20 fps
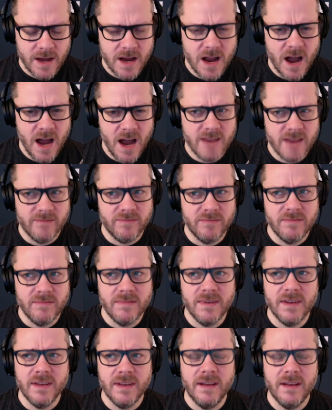of
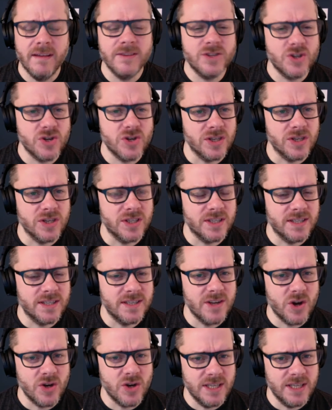trust
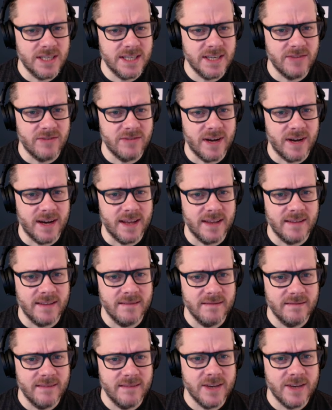and honesty, really.